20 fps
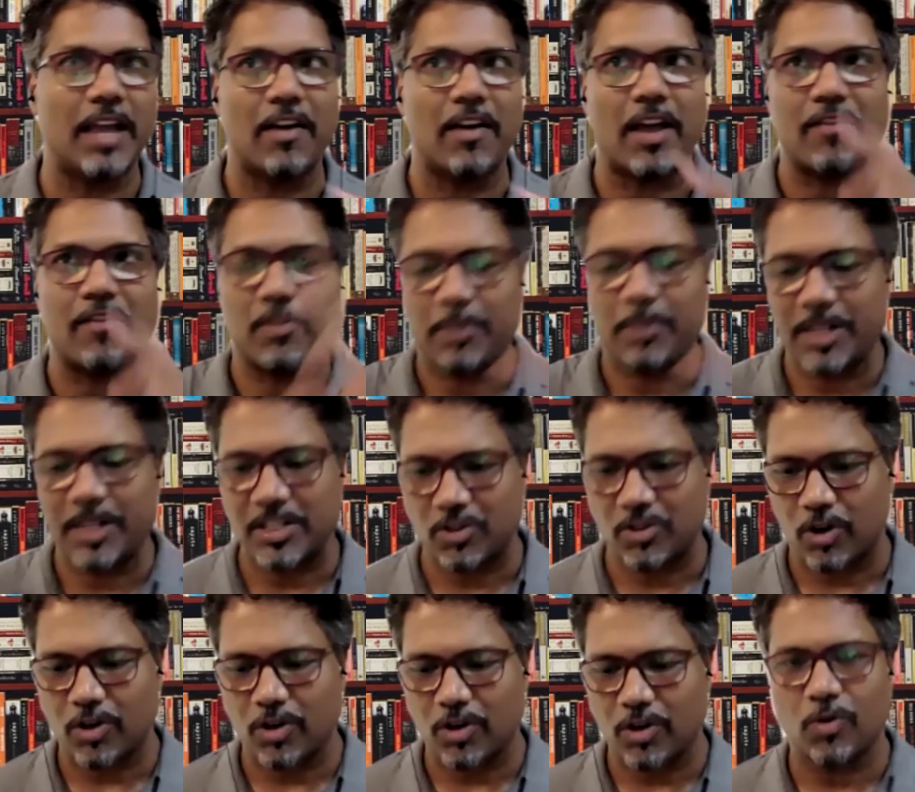everybody's
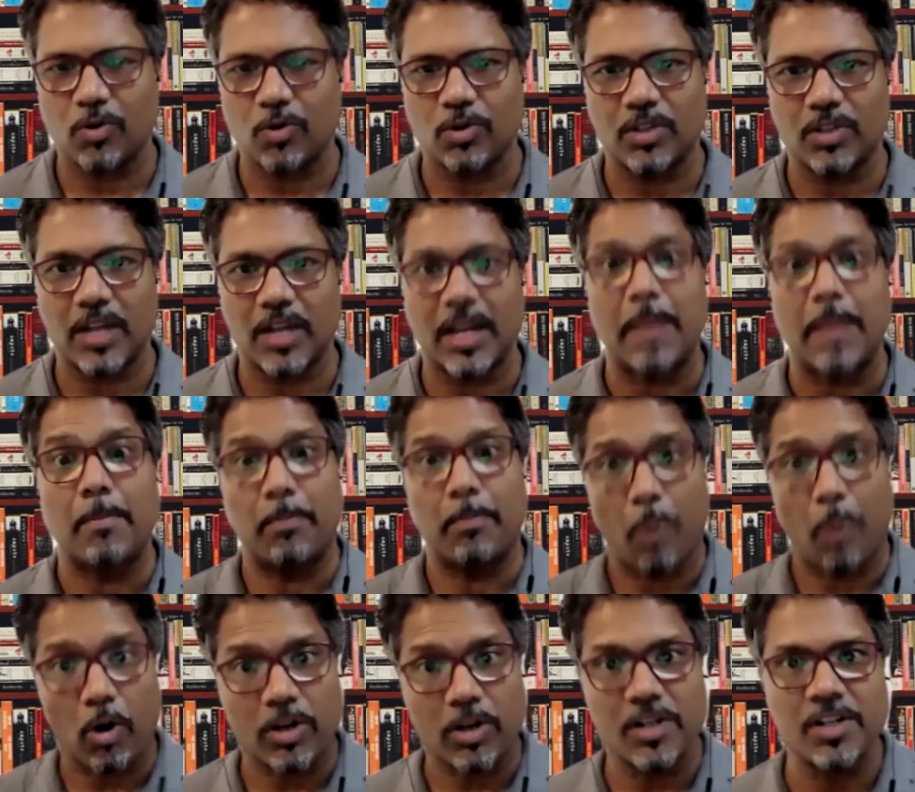got to know the
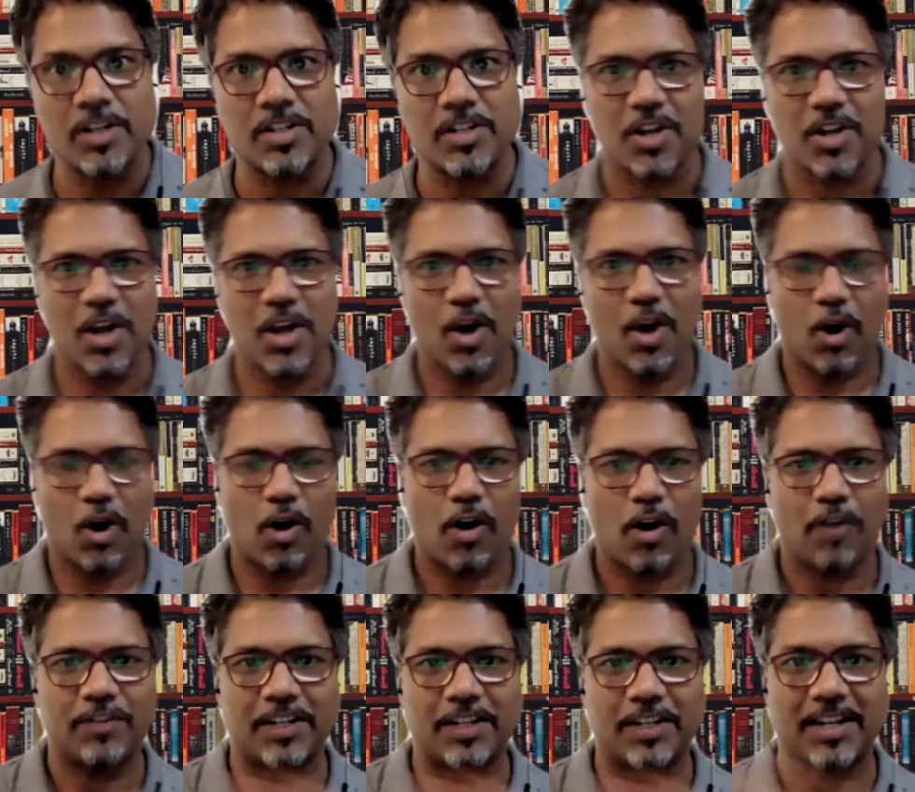importance
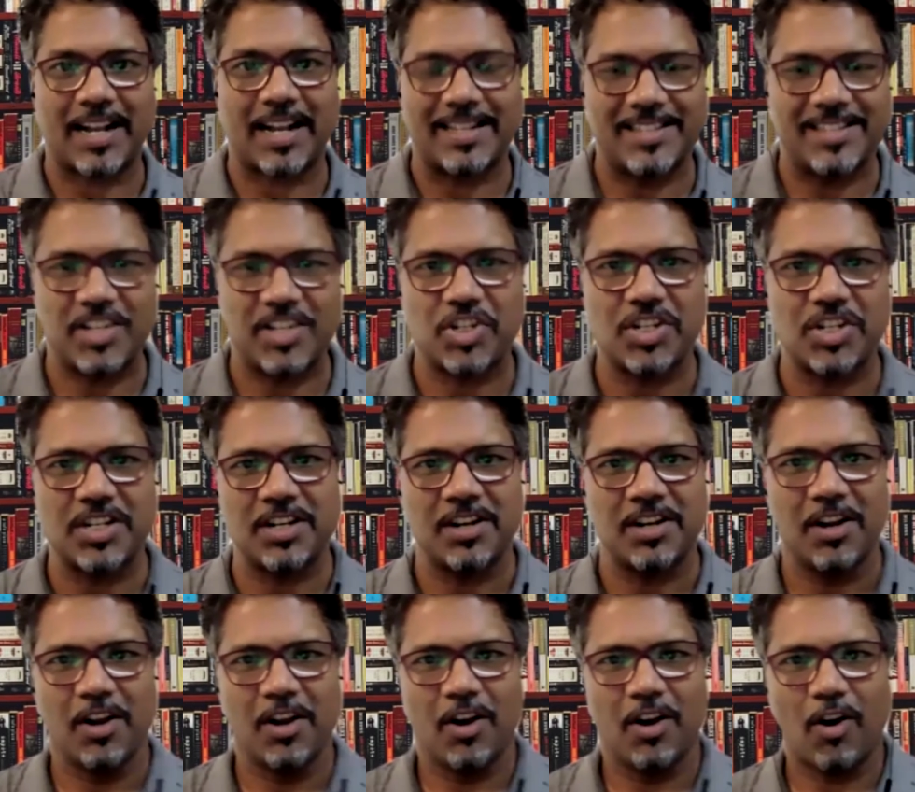of the
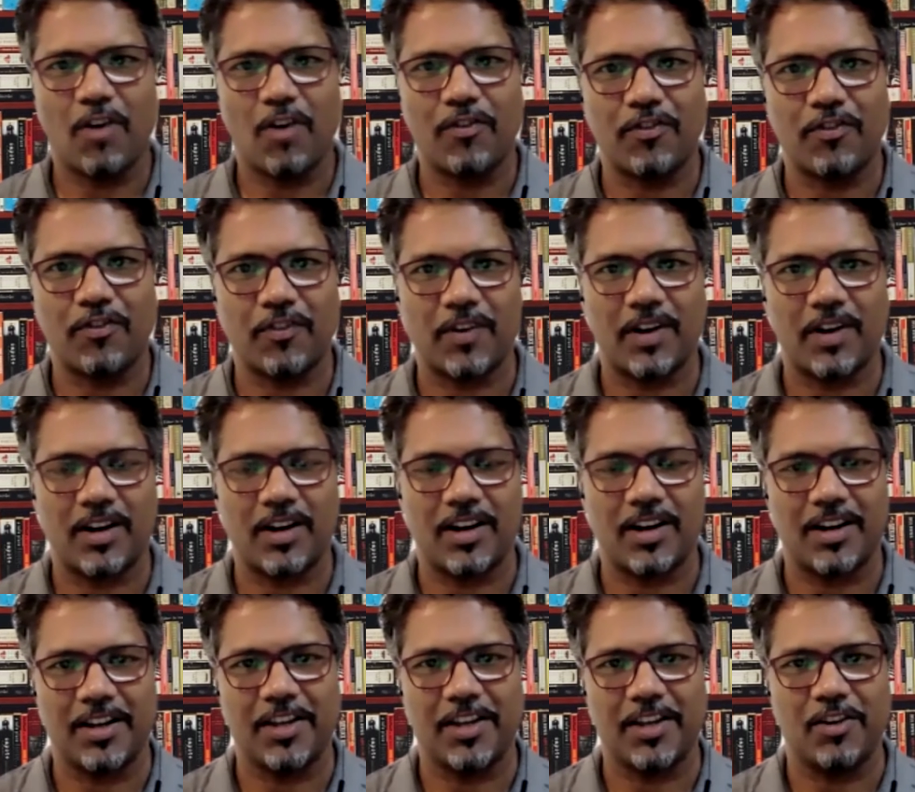transition of
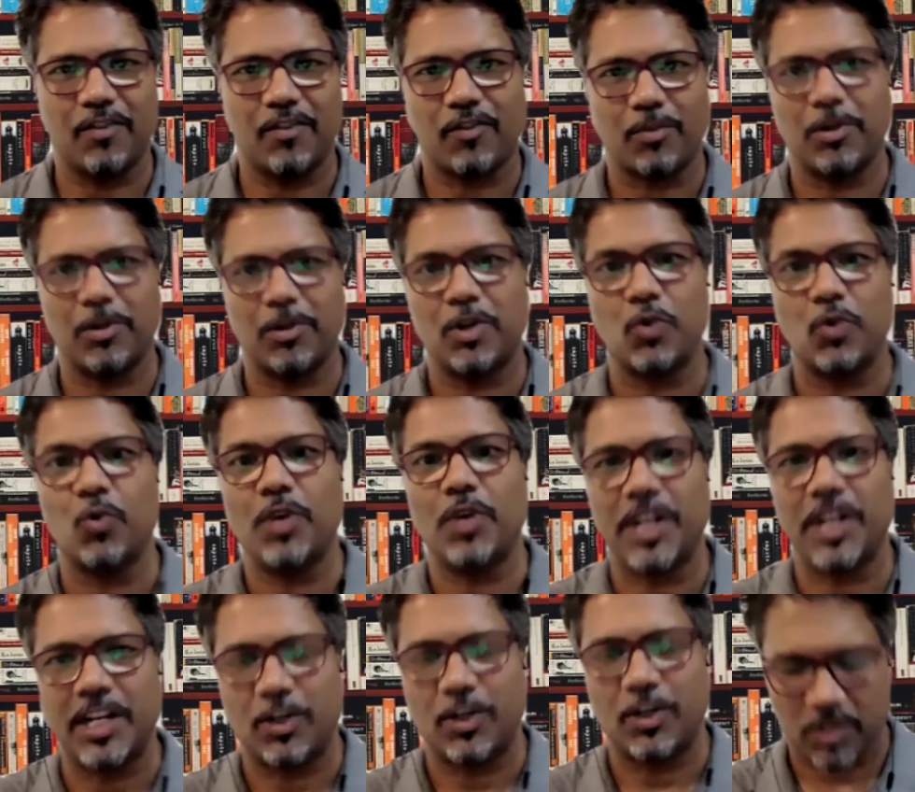from the
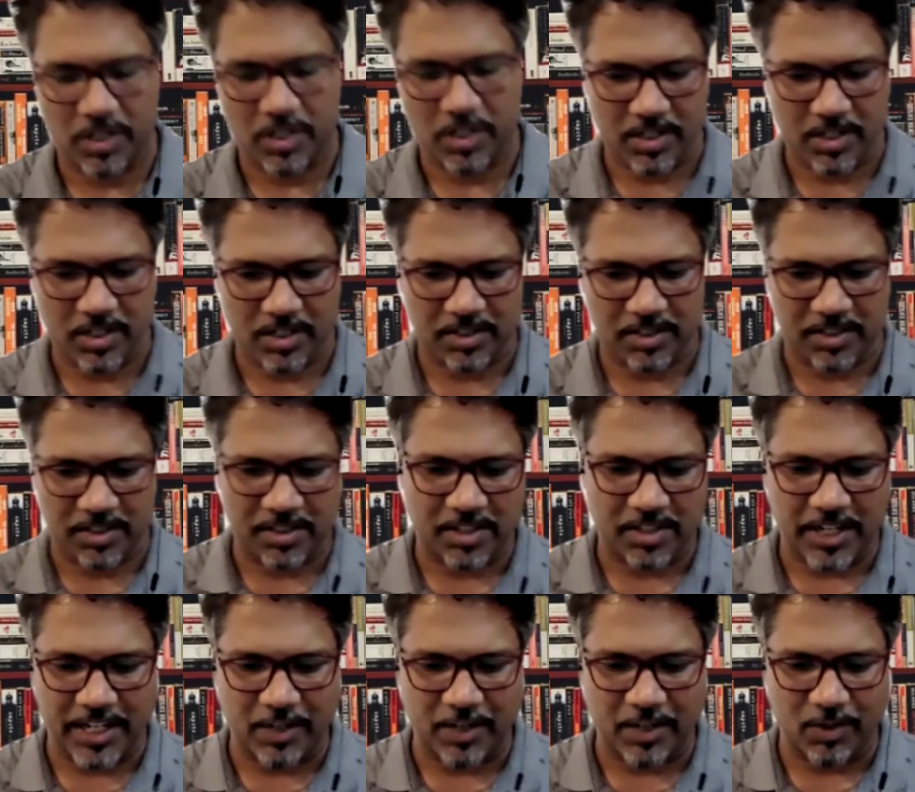2D to the
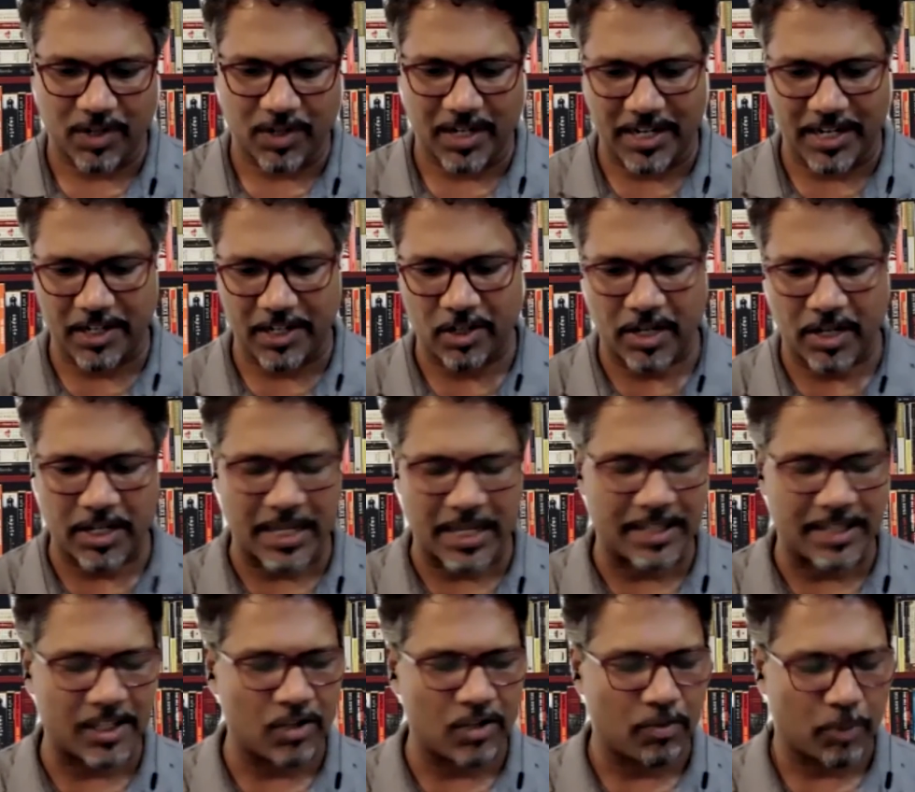3D world. And I
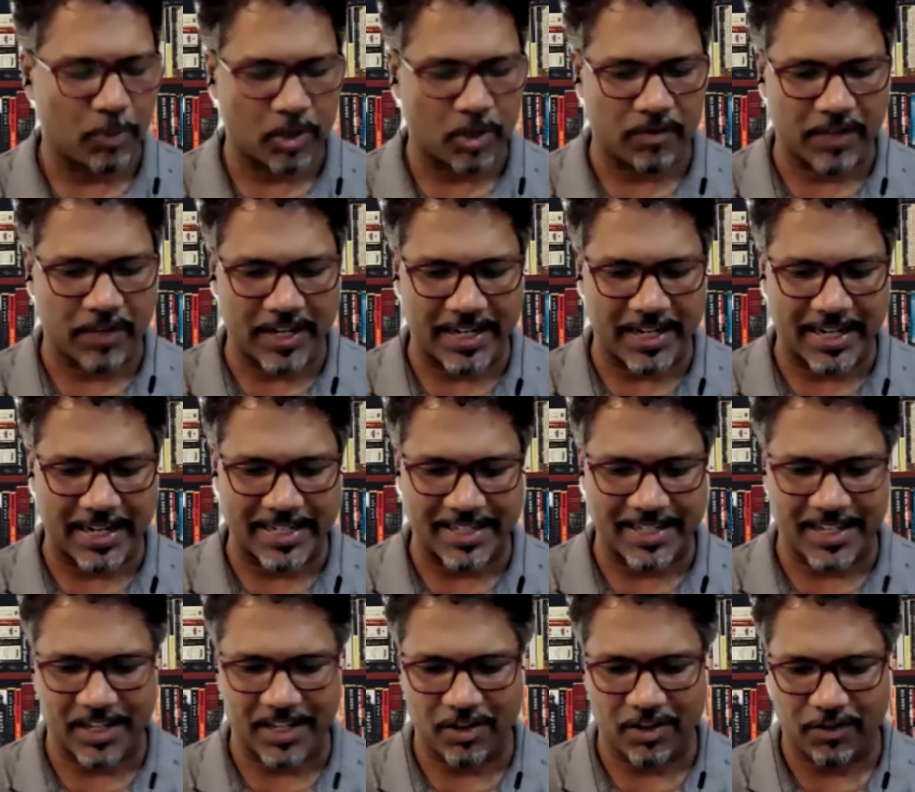think you put it very nicely.